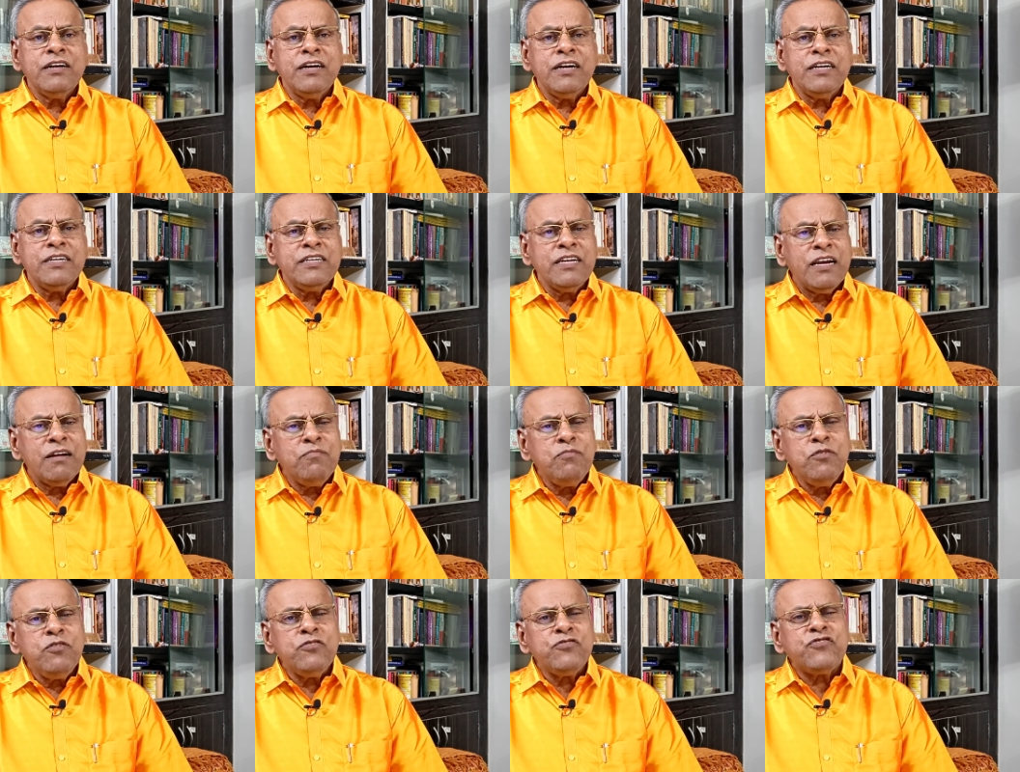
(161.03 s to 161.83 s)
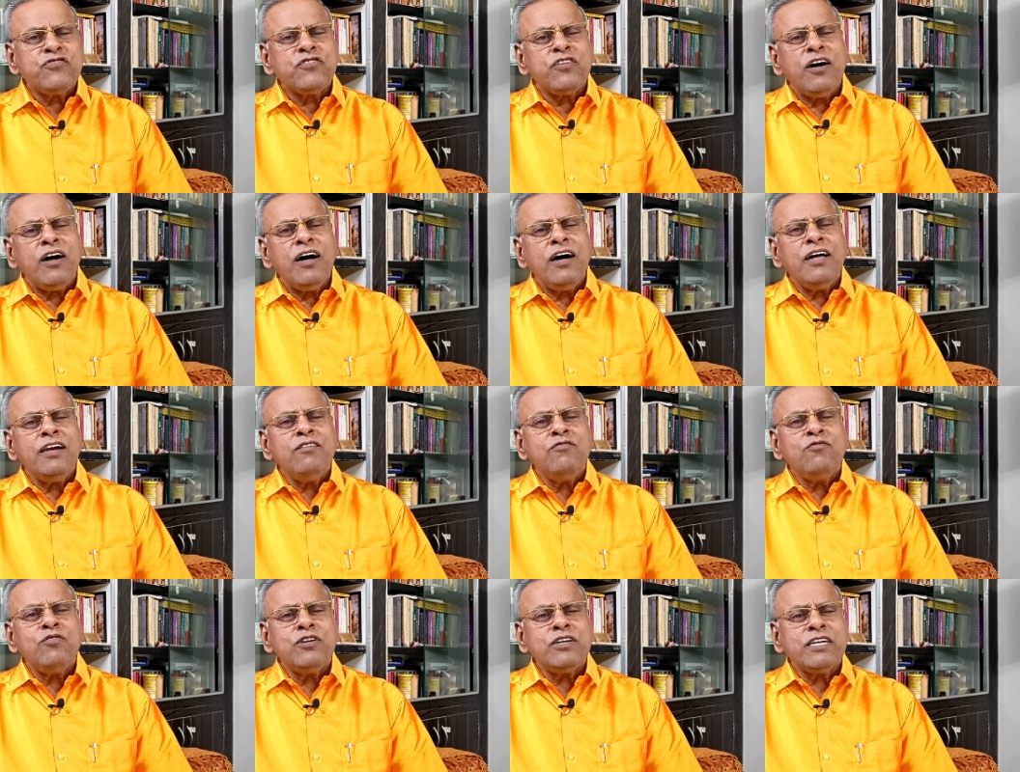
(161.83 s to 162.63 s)
and almost
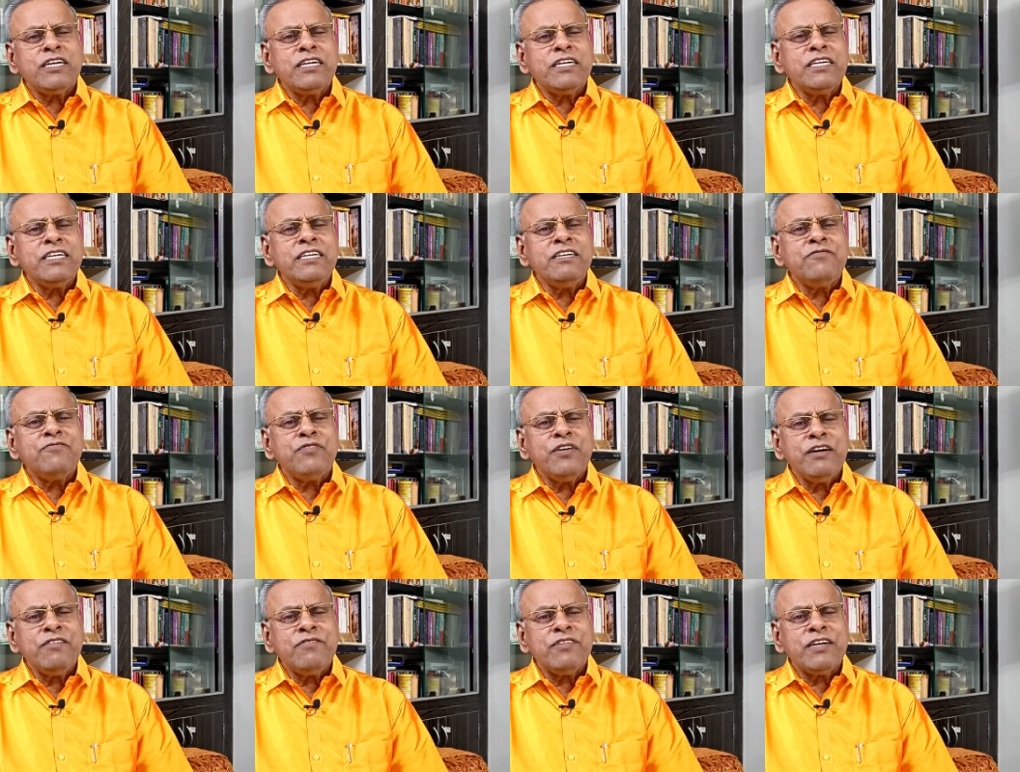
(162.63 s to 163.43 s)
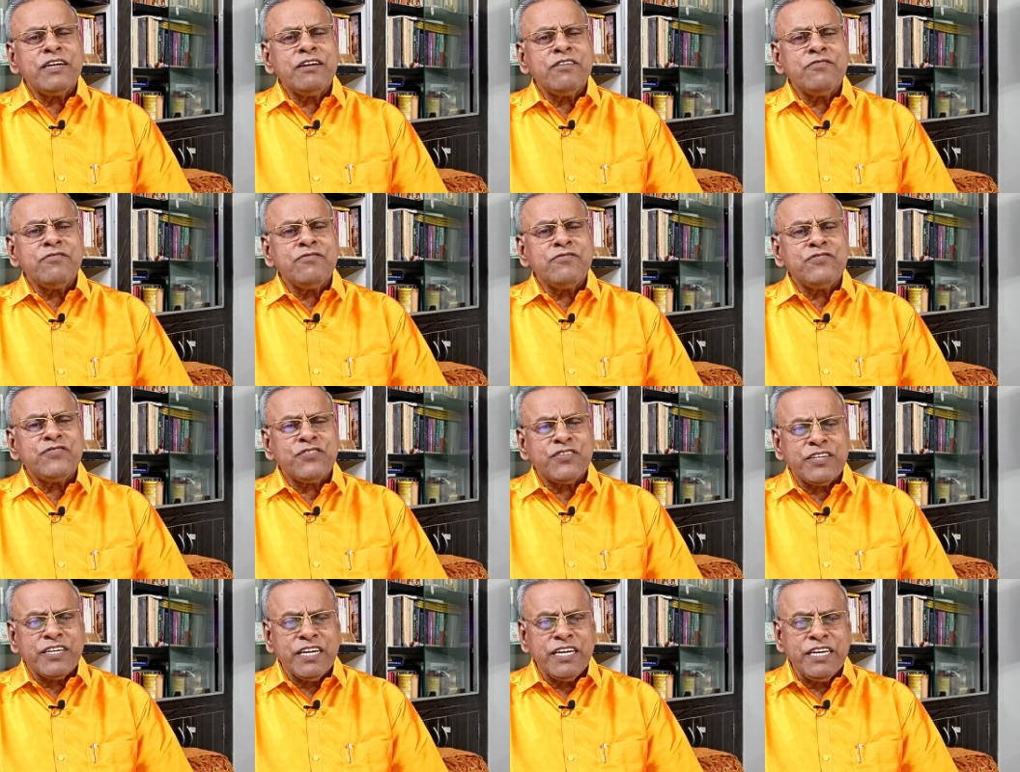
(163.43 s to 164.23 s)
all voted in favor of
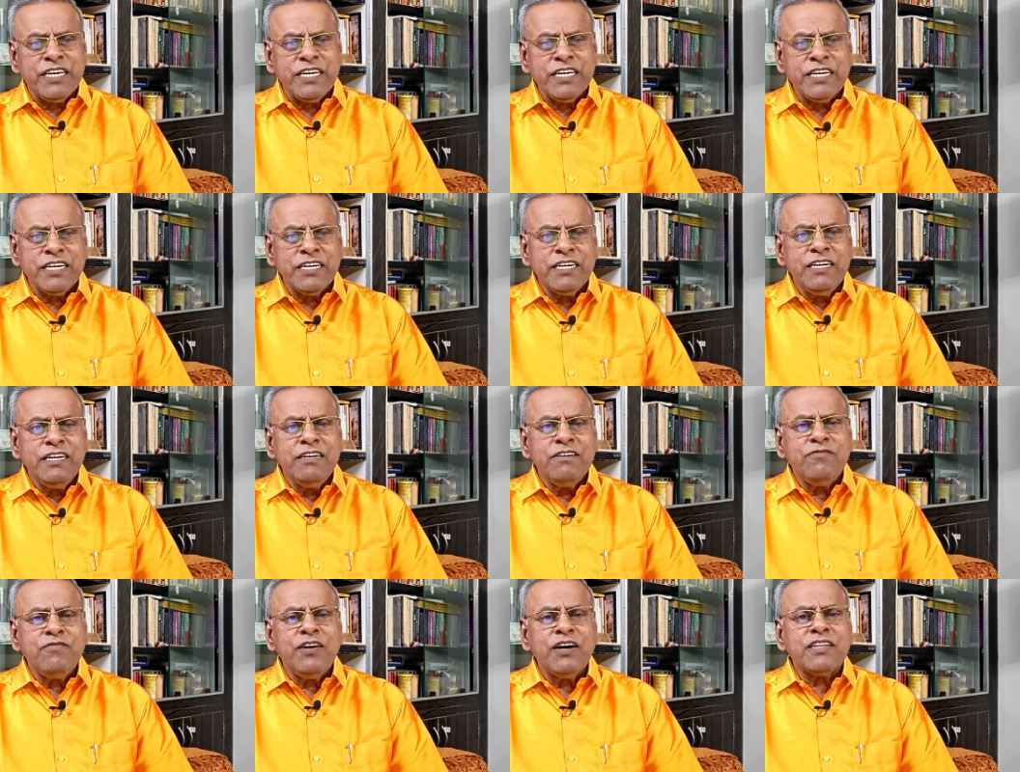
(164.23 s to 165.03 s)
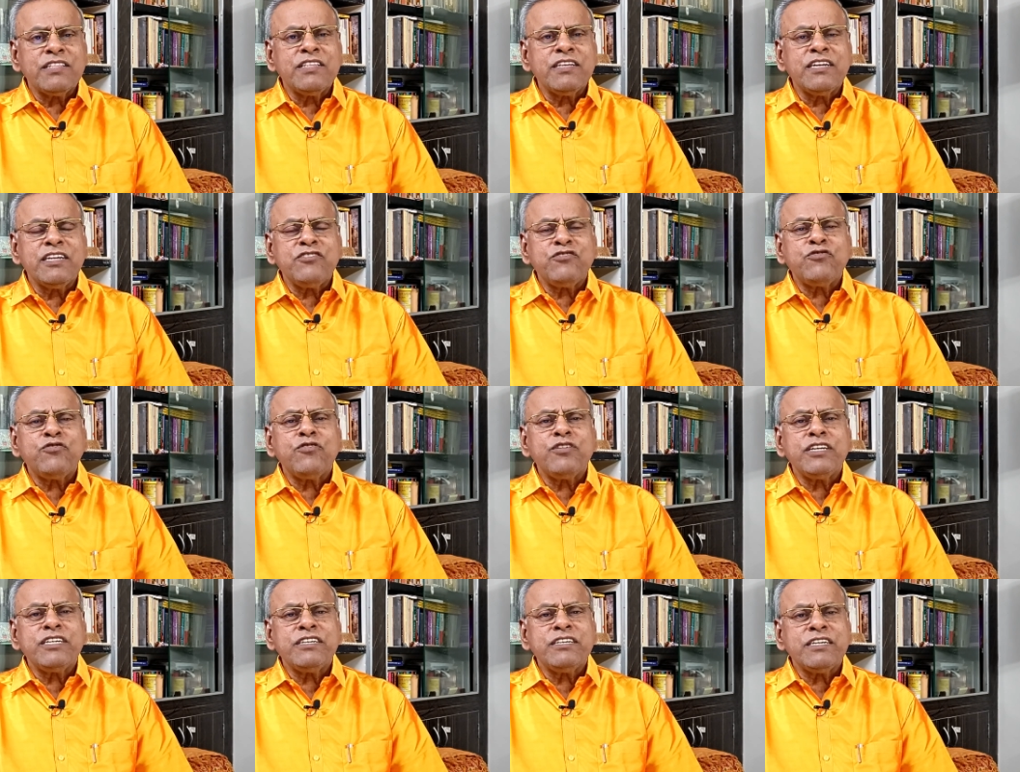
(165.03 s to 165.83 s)
strike for the
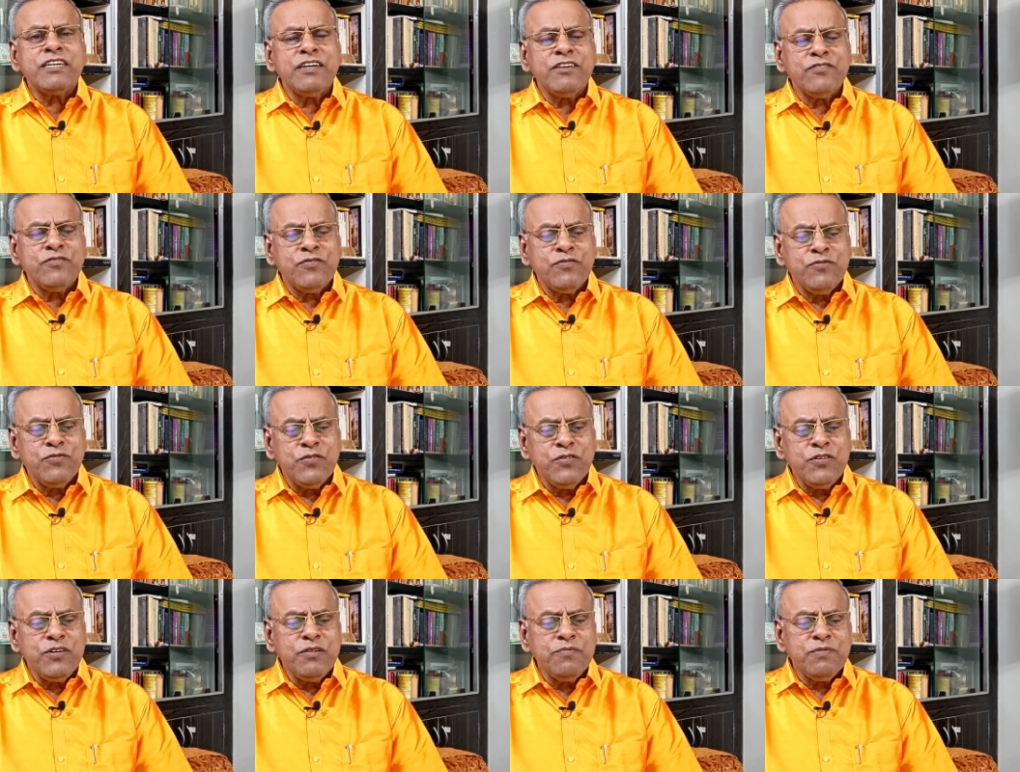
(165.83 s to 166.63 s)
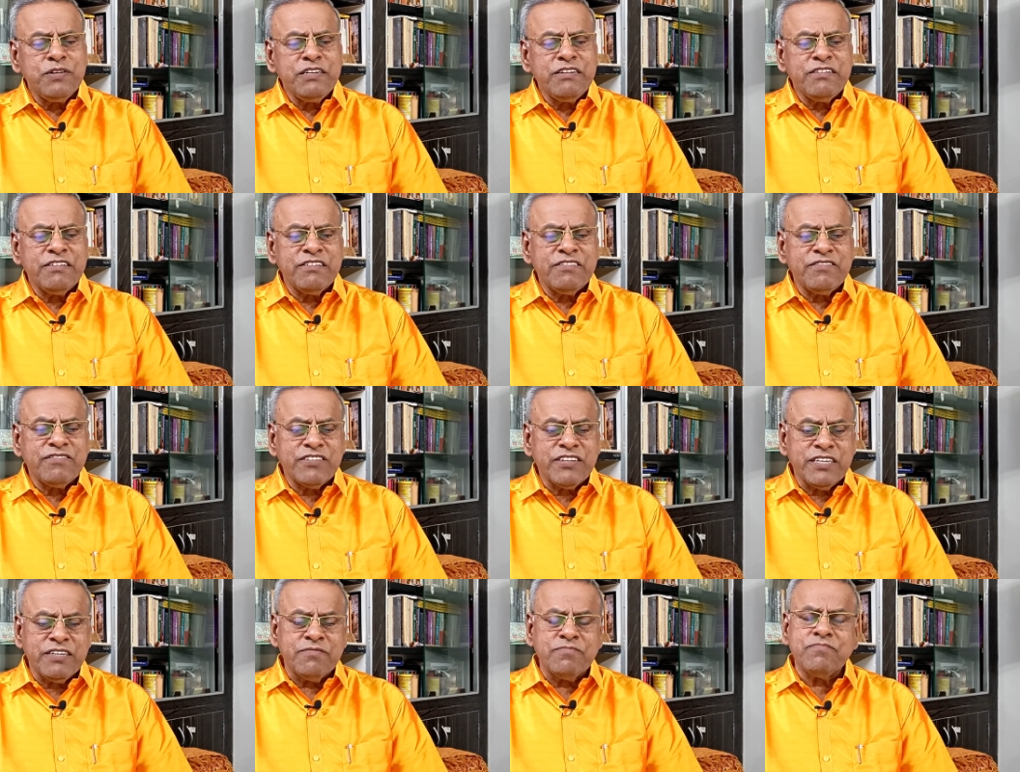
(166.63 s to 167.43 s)
restoration of old pension
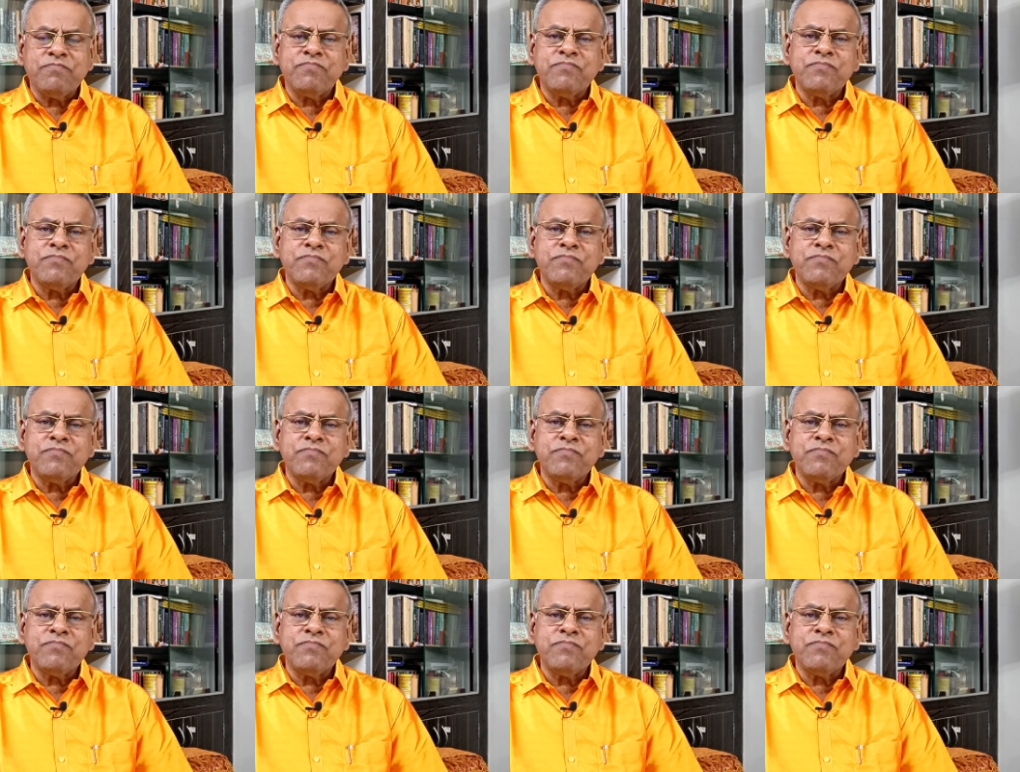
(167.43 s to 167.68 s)
scheme.